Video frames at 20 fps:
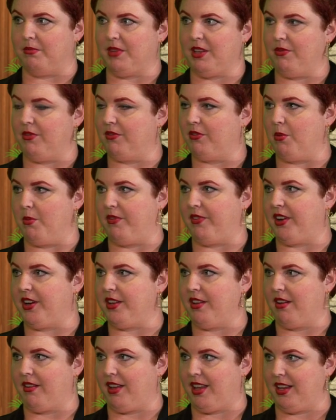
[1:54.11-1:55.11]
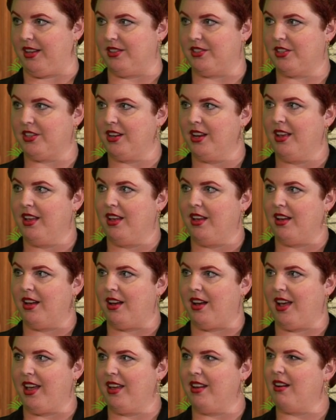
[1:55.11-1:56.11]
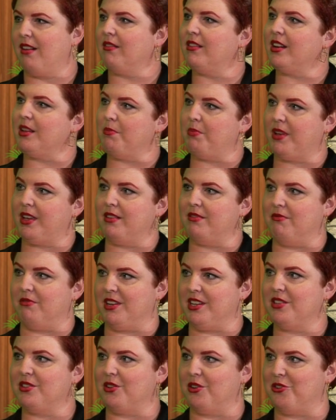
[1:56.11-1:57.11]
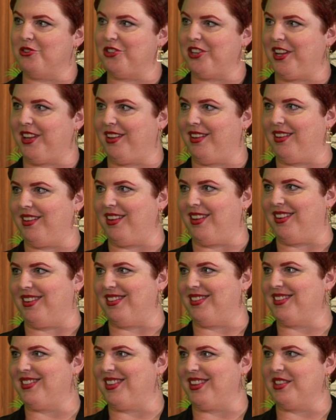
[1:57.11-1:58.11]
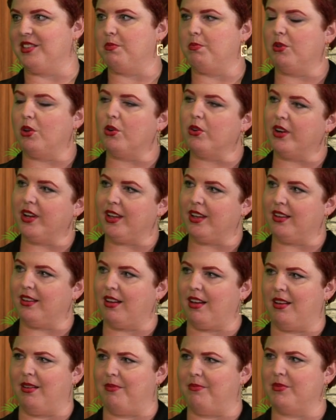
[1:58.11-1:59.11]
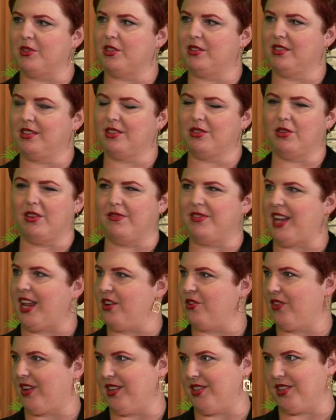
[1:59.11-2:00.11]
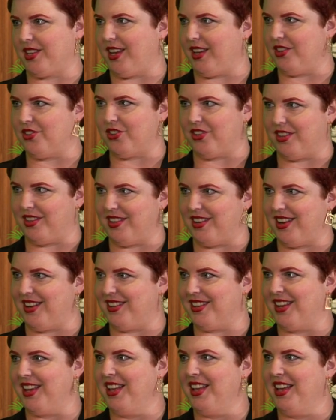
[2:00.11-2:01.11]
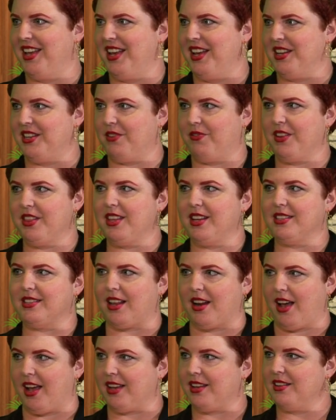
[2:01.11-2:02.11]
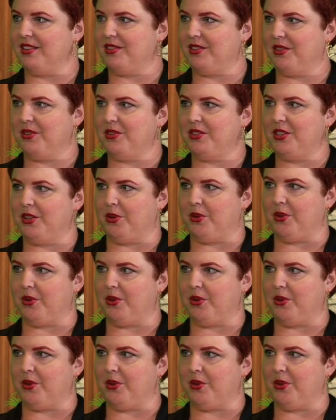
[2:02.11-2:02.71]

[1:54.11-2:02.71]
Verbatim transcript: even from a very young age, I had already been researching and exploring um, just sort of tantric education and different things that I could do to